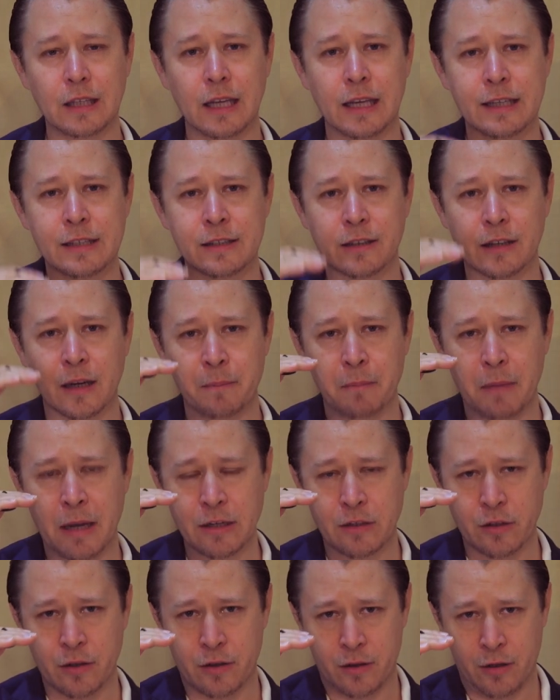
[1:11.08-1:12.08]
it's got a
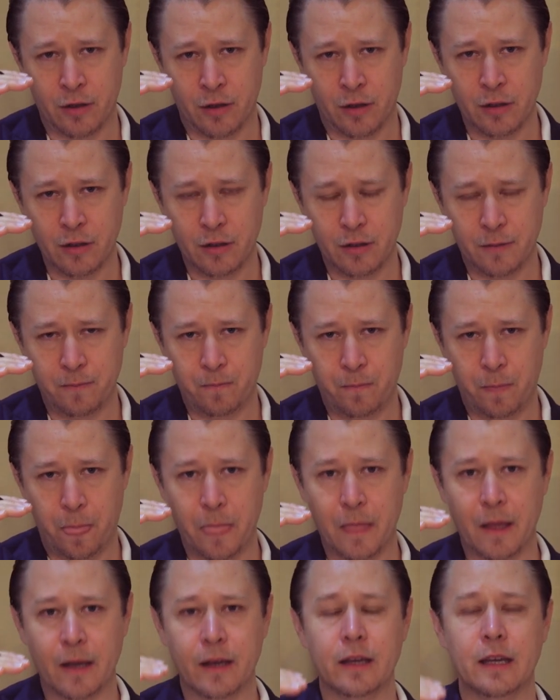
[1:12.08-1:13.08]
major third,
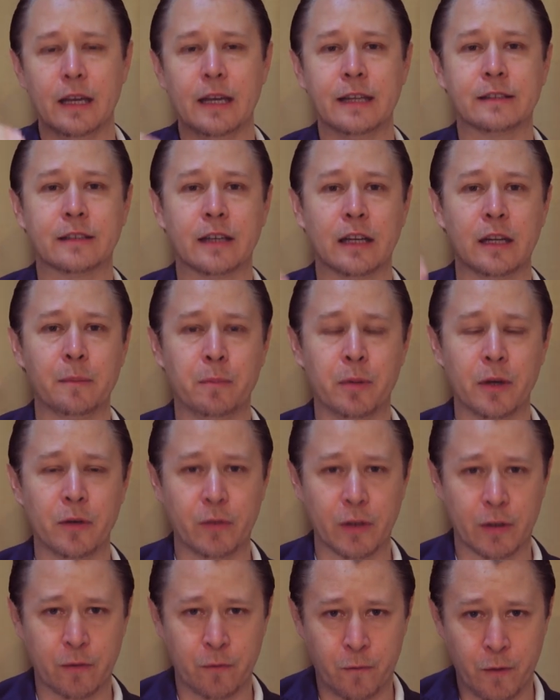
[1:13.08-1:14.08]
it's got a
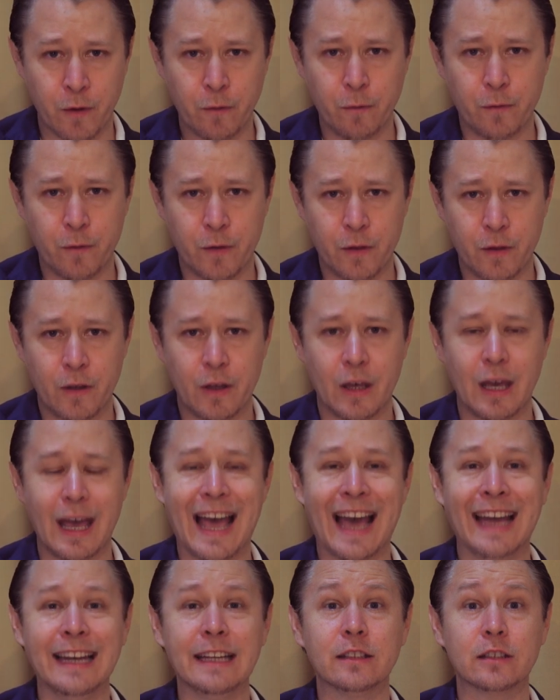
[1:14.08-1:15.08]
perfect fifth,
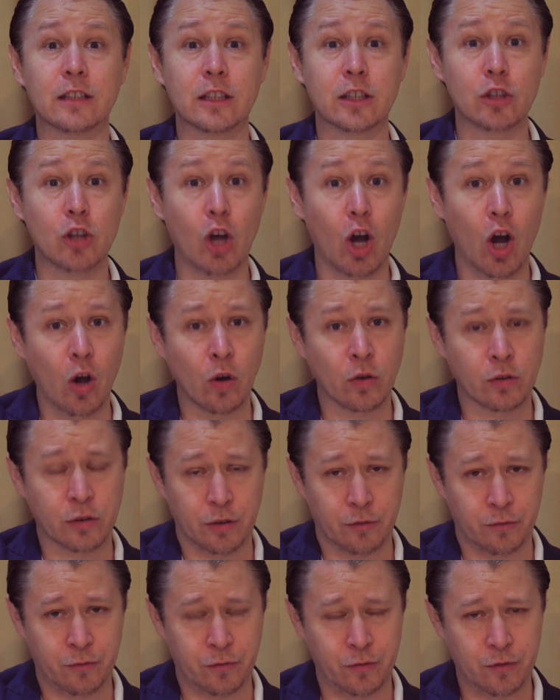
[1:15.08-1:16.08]
and it's got an
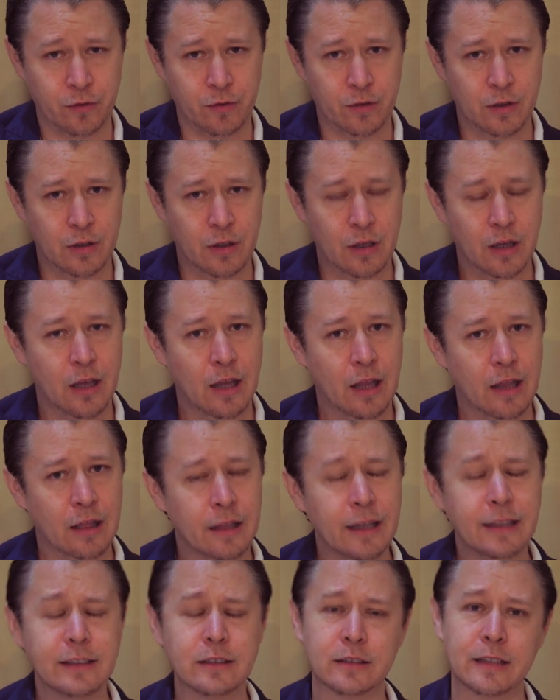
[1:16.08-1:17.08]
octave.
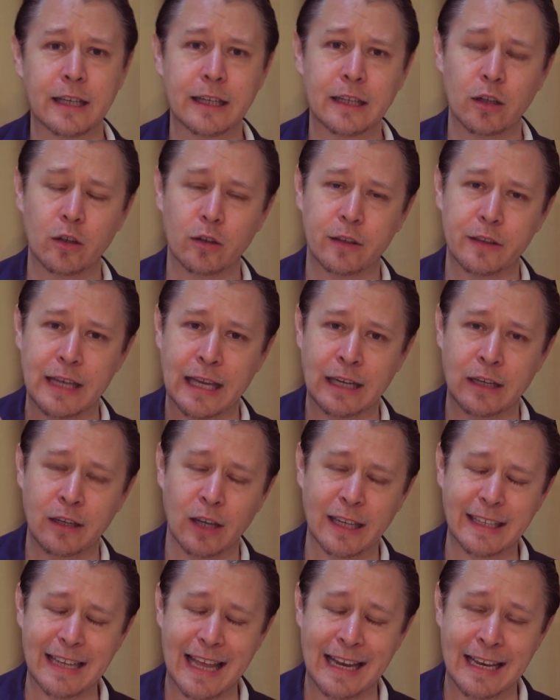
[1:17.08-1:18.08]
Let's take a look at the
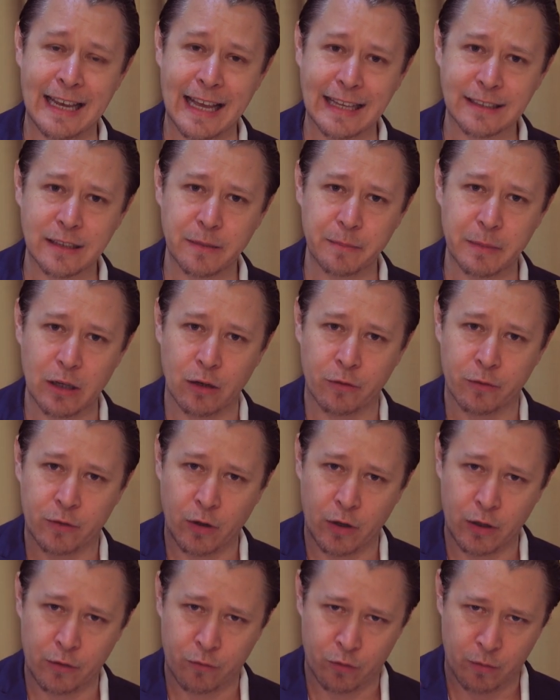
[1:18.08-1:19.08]
anatomy of
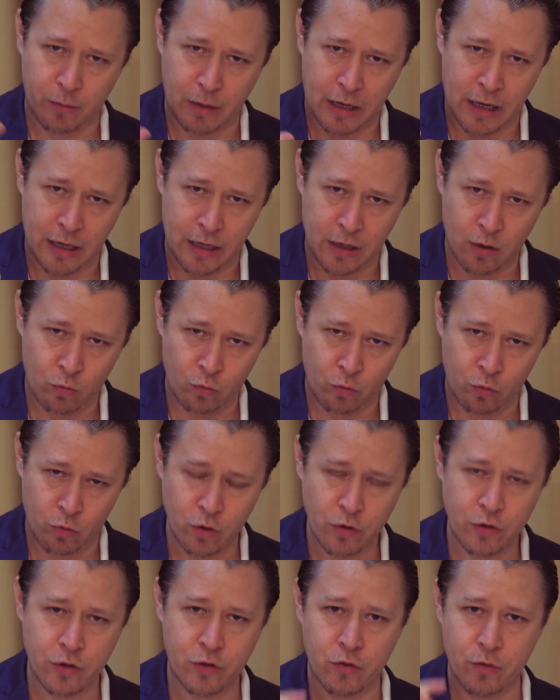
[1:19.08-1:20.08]
going from a
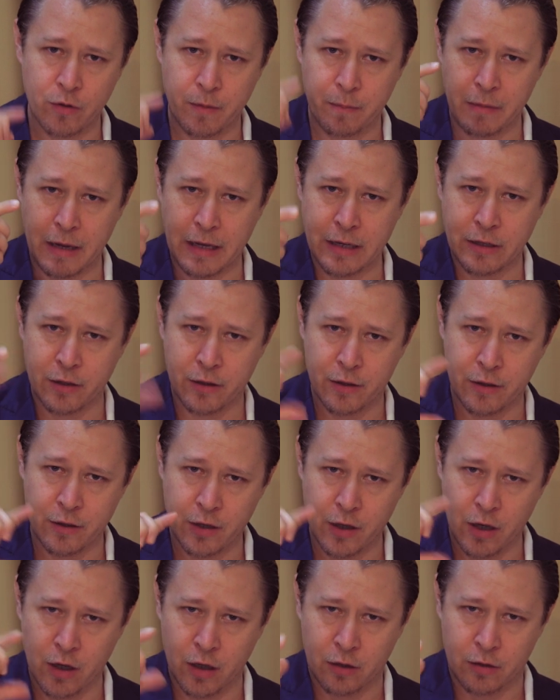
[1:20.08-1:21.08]
root to a major
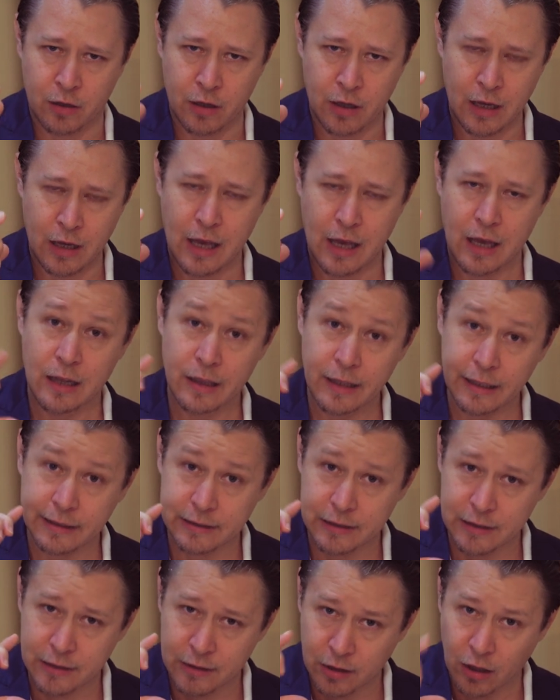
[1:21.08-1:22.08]
third.
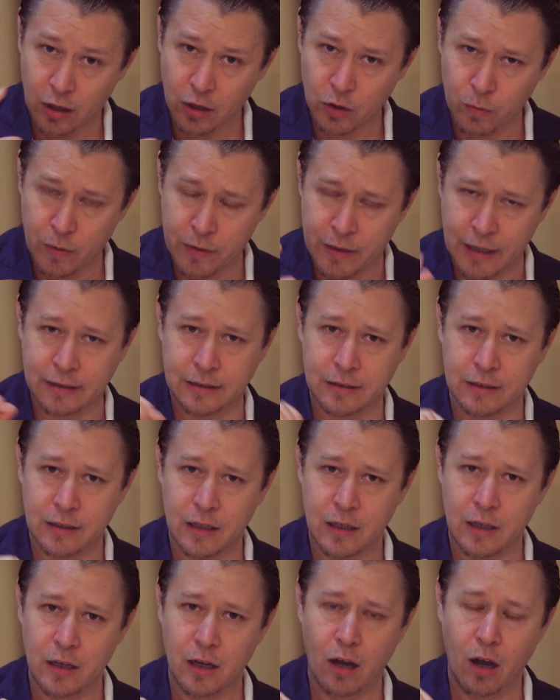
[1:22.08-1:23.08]
Let's start with that.
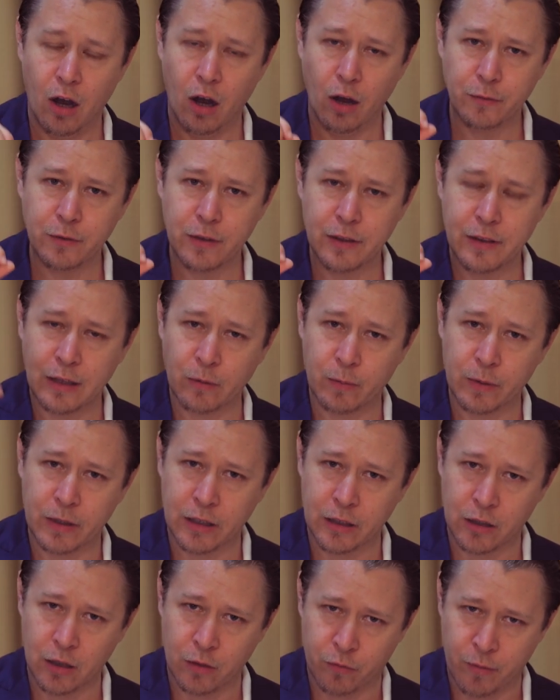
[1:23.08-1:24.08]
After that, we're
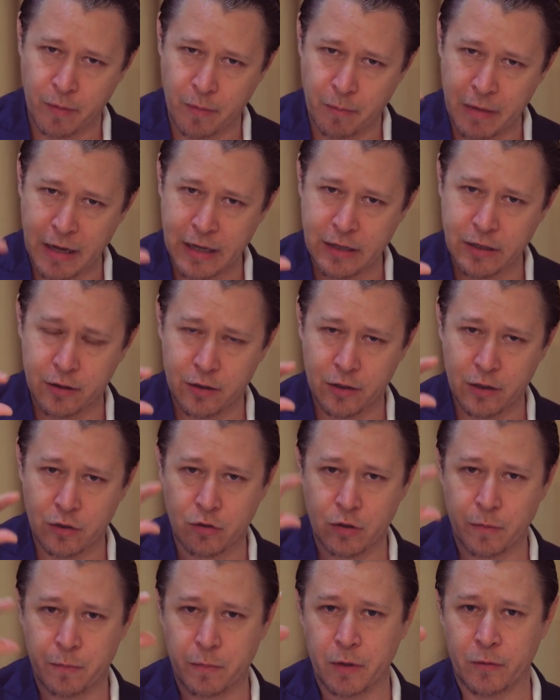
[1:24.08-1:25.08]
going to go from a major third
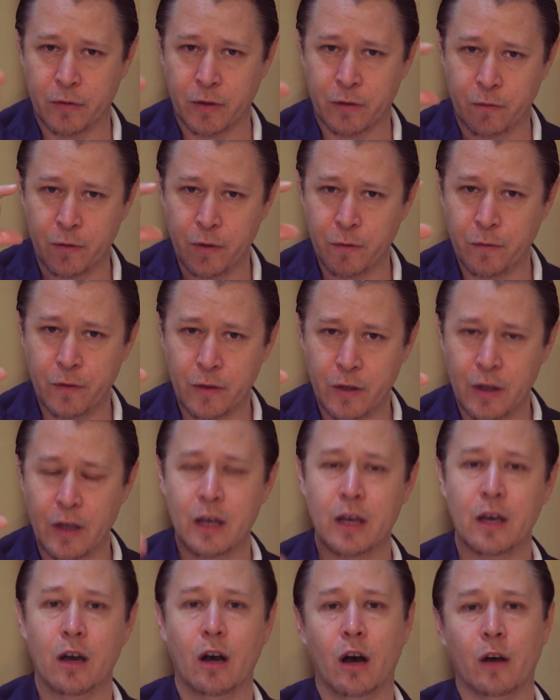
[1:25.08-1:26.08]
to a perfect fifth.
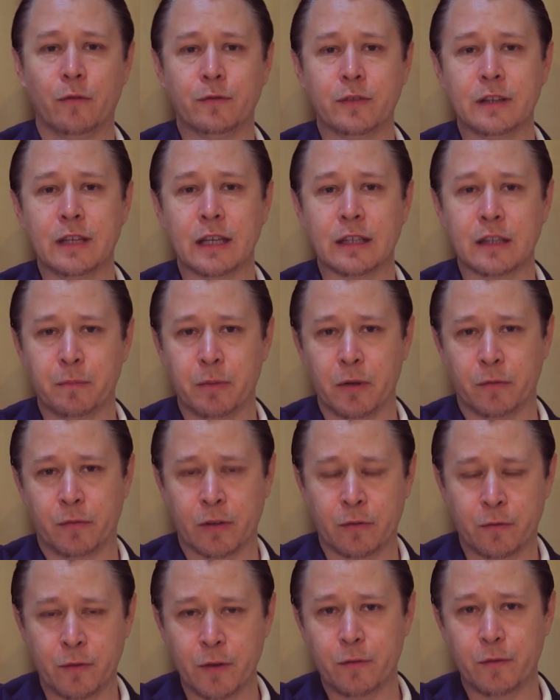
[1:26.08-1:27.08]
After that, the
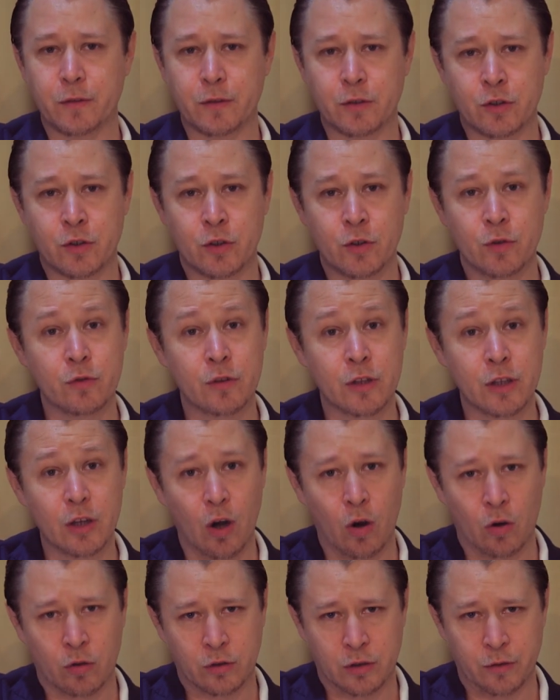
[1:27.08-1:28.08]
perfect fifth to the
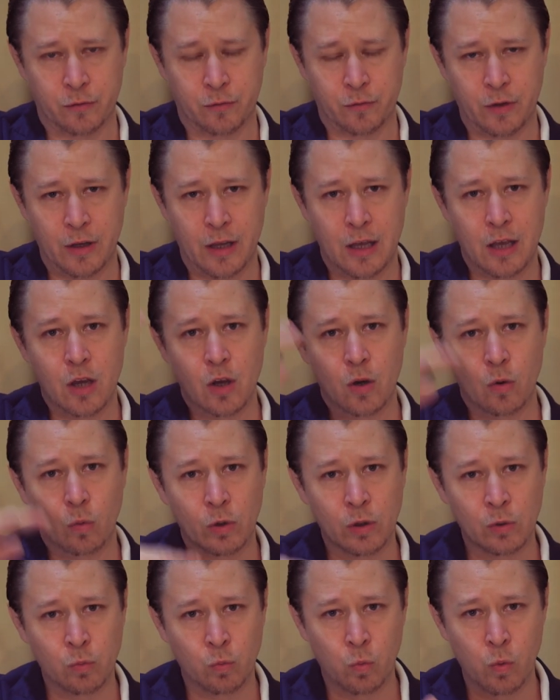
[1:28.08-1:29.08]
octave.
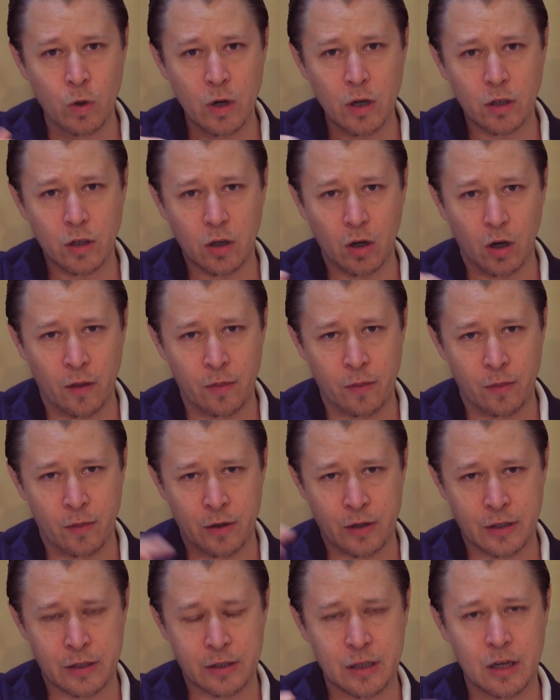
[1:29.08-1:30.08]
We'll work on
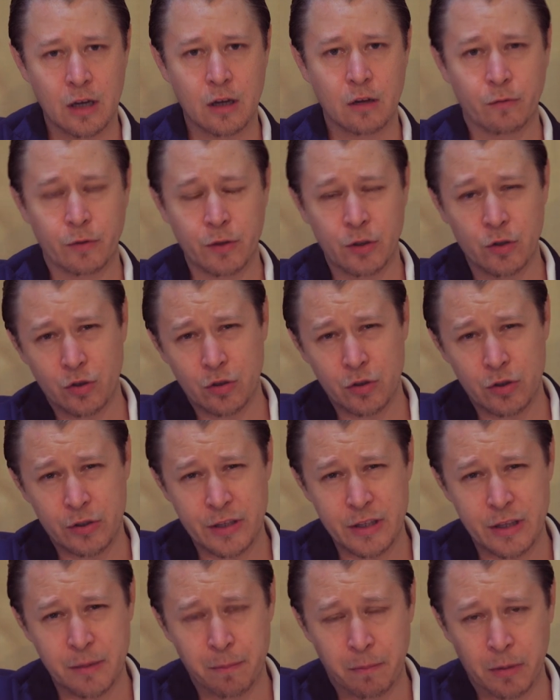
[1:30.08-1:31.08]
this for you to
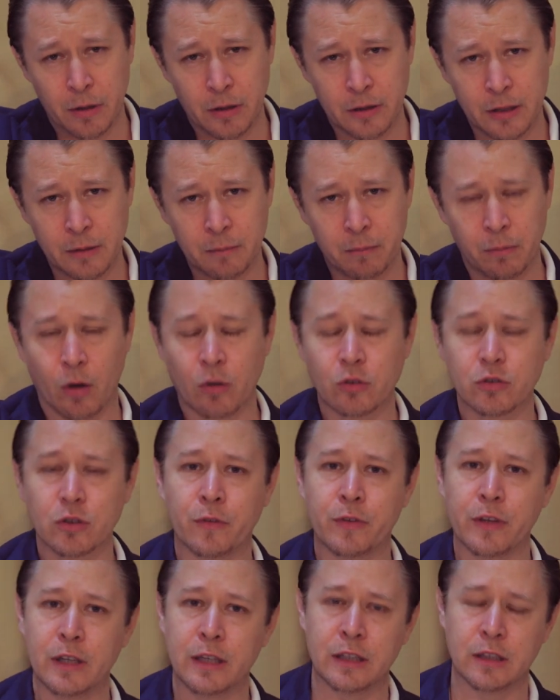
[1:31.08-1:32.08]
see the building blocks
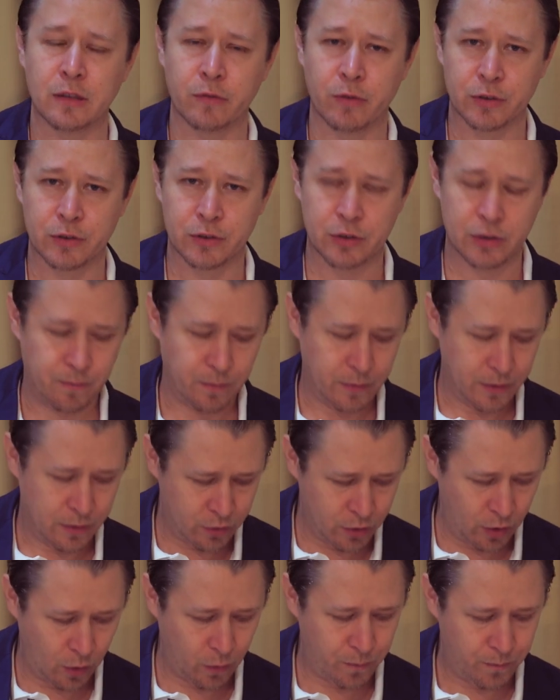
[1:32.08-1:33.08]
of the intervals.
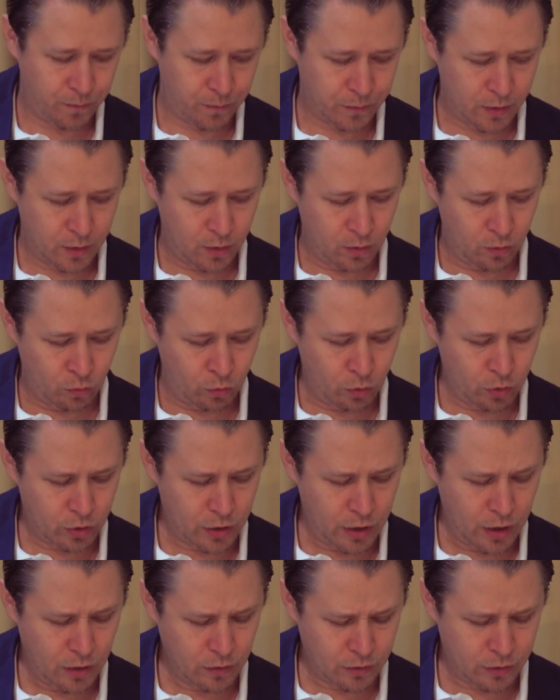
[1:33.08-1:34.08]
So,
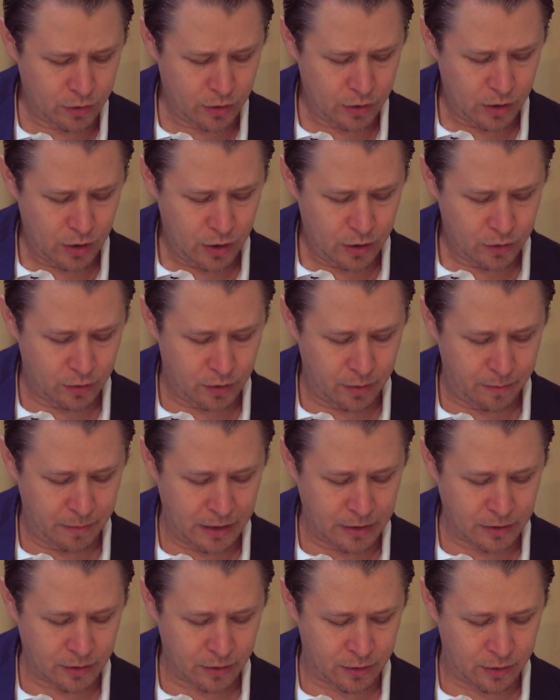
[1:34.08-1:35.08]
root note to the
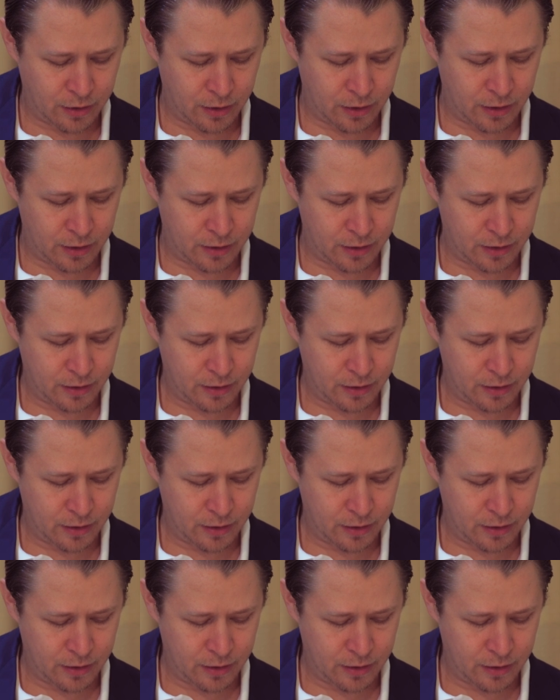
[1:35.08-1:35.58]
major third.